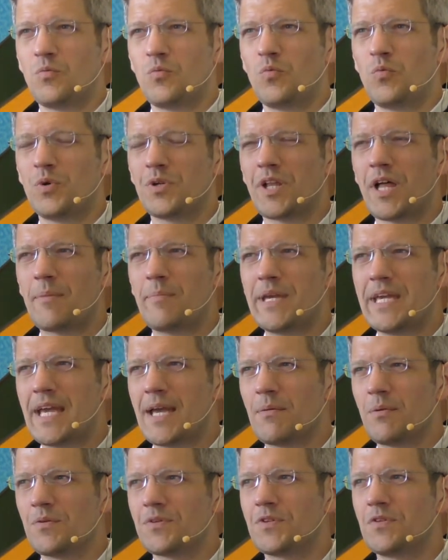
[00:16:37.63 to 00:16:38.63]
will I be
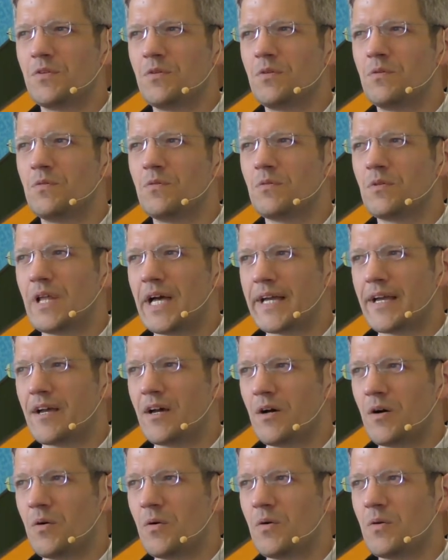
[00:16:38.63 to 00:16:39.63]
able to let
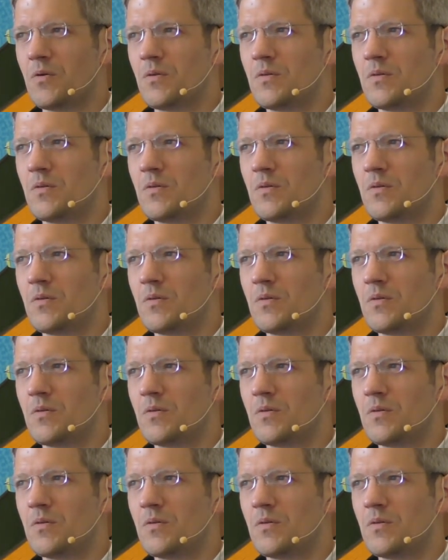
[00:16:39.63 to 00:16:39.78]
go